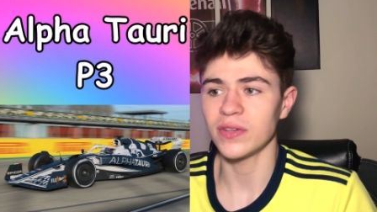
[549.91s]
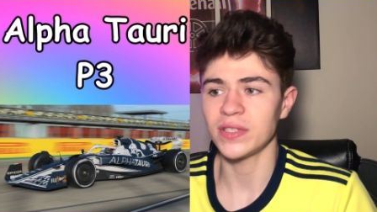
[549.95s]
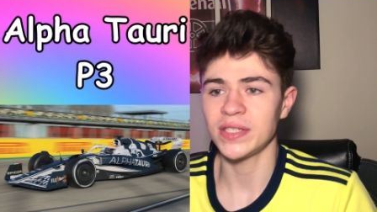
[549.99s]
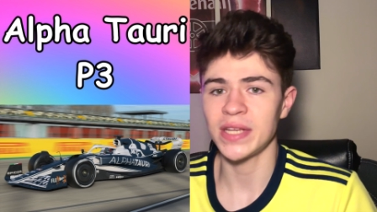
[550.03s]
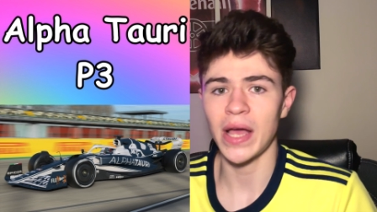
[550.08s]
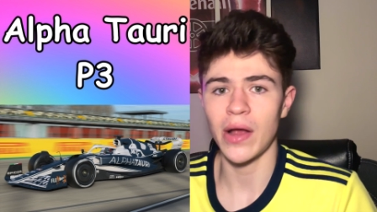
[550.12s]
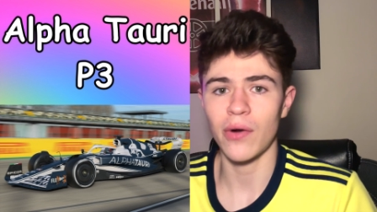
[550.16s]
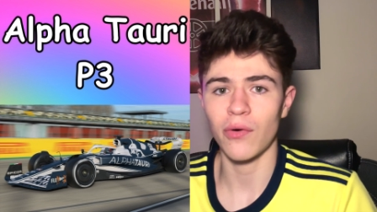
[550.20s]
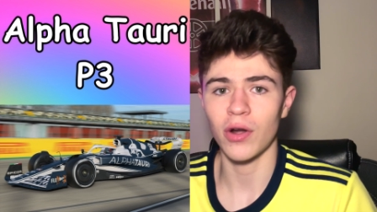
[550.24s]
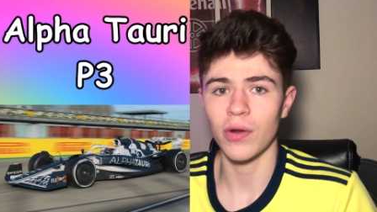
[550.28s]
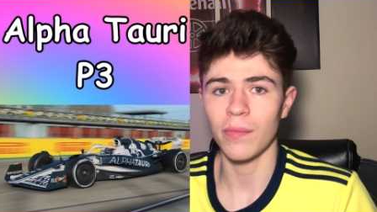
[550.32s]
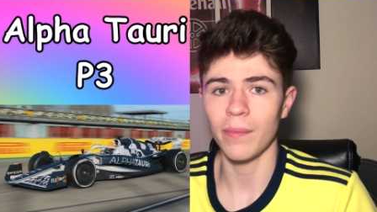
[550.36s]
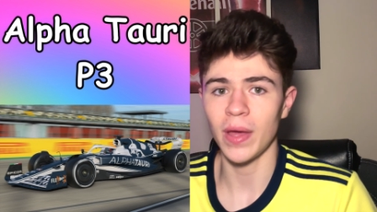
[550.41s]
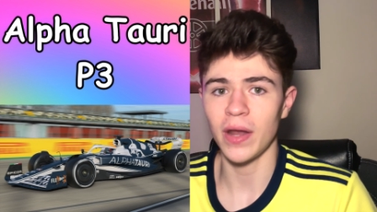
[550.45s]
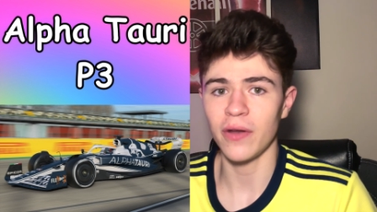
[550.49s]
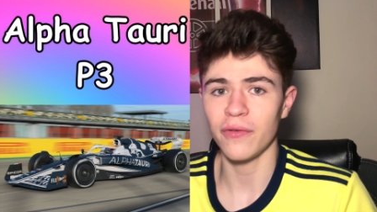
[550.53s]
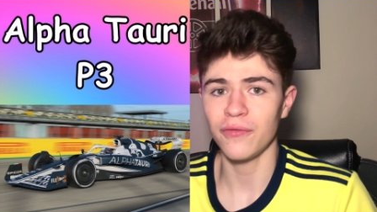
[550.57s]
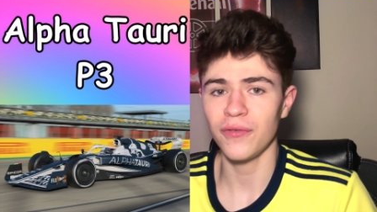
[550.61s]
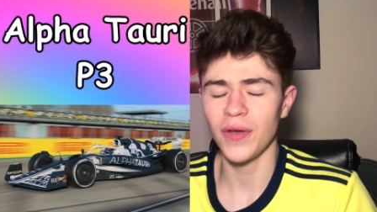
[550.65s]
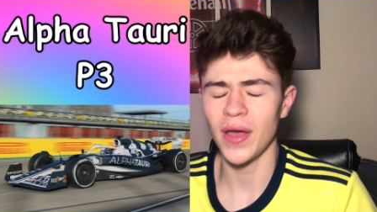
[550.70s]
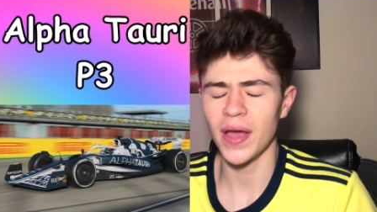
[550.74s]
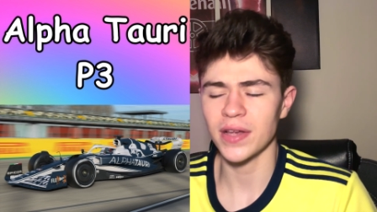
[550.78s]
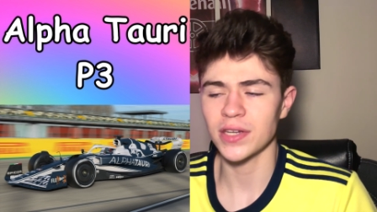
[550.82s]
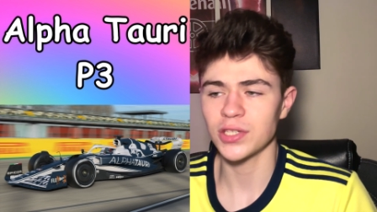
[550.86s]
Tauri
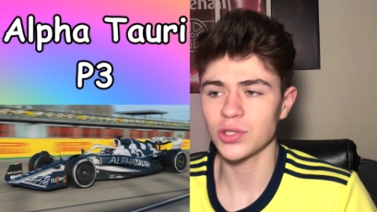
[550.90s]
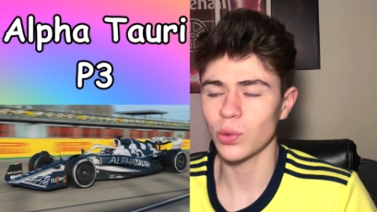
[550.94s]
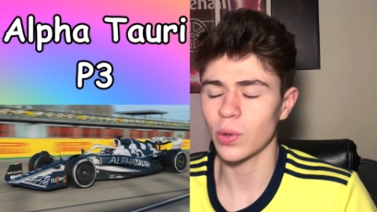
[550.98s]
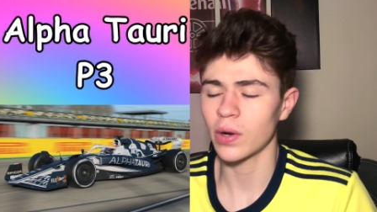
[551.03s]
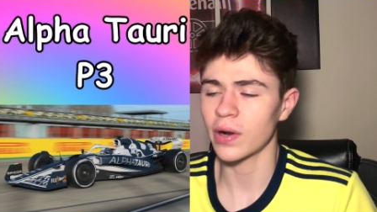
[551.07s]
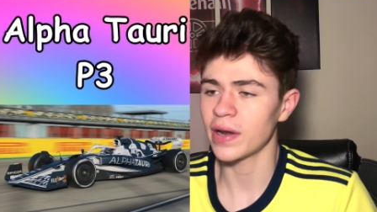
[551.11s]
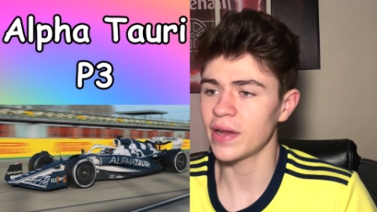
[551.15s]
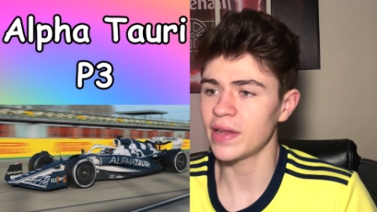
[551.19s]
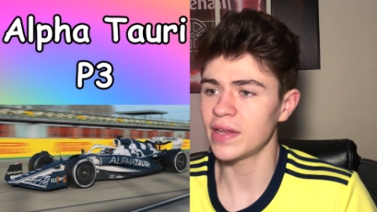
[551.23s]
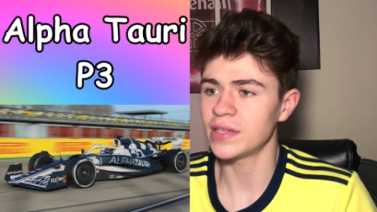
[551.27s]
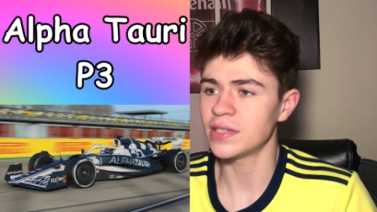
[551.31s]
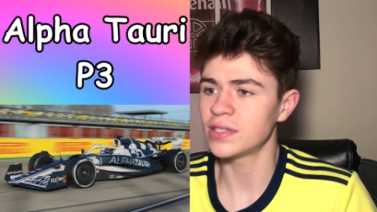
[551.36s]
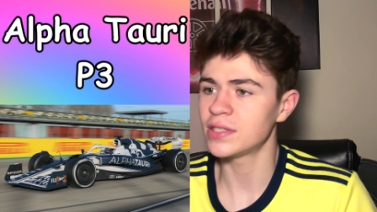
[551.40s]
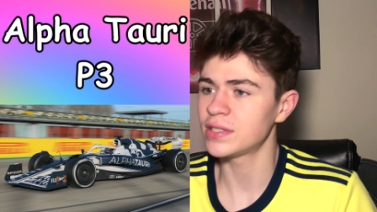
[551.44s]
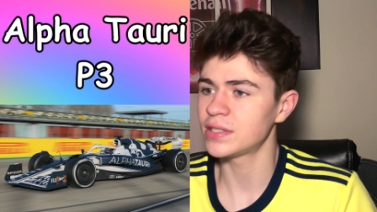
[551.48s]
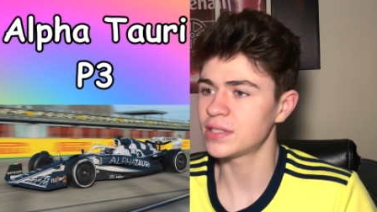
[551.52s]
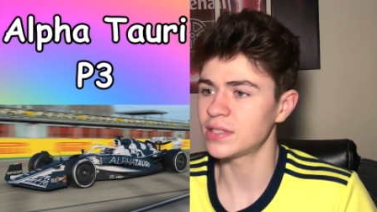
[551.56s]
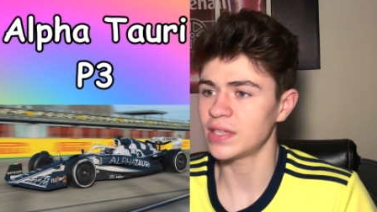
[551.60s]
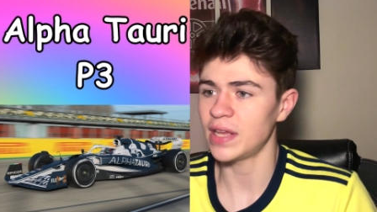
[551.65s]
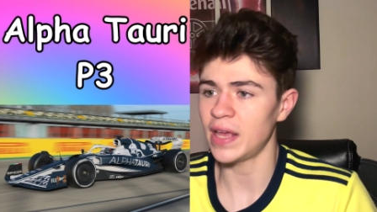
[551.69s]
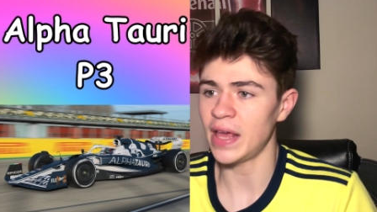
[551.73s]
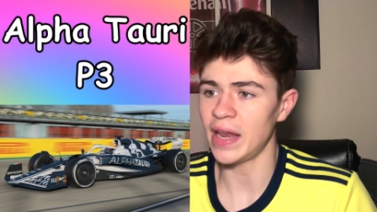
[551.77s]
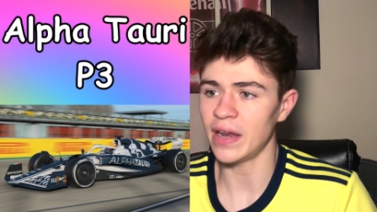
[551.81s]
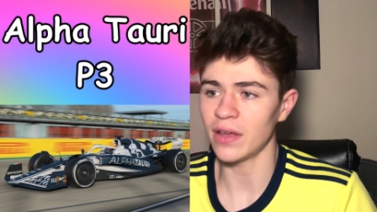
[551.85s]
manufacturer
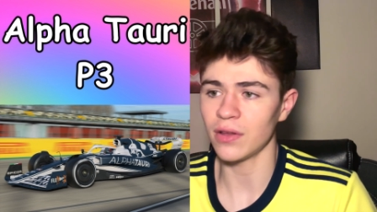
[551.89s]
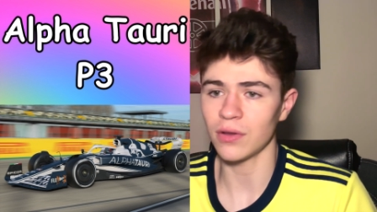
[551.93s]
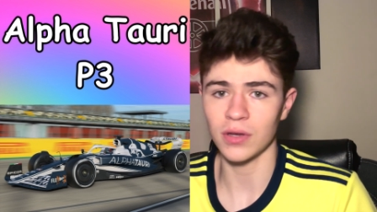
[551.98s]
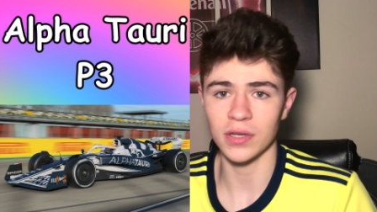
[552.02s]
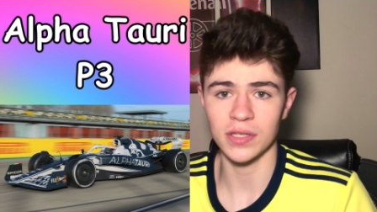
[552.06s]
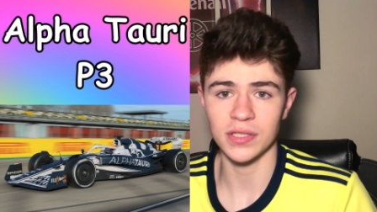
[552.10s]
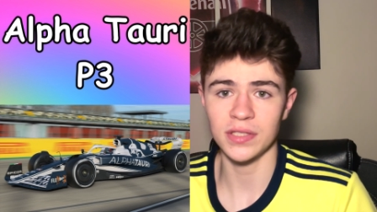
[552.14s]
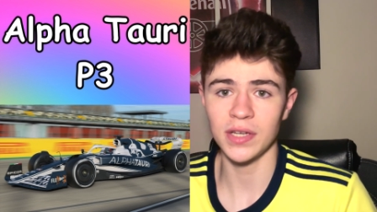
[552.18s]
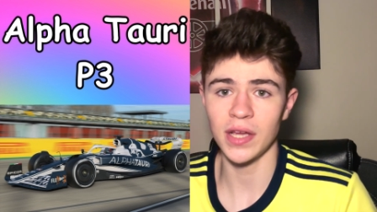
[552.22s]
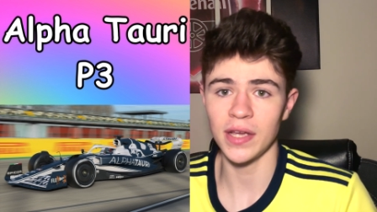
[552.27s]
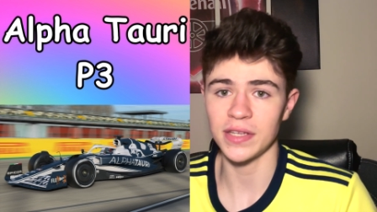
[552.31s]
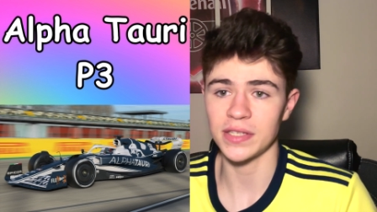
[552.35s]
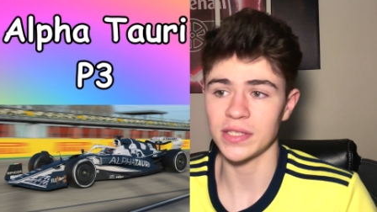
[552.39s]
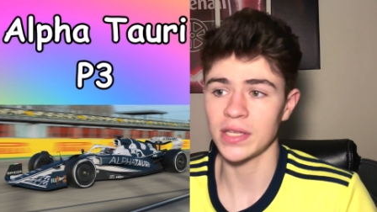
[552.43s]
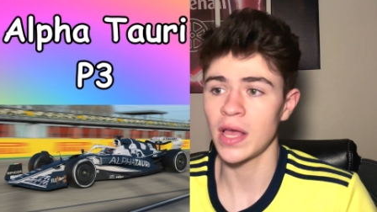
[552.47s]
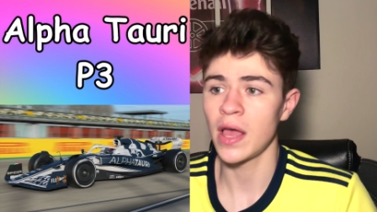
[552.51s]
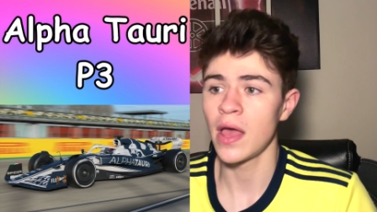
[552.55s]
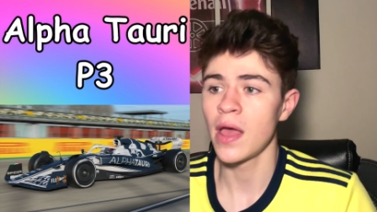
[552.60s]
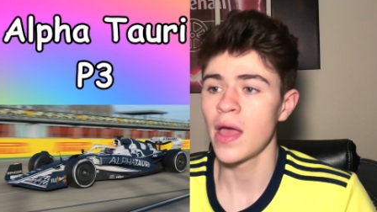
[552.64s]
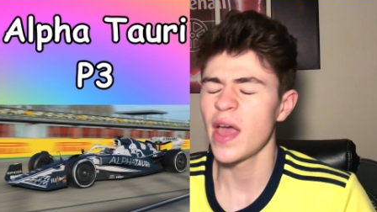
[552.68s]
is, and it looks nice.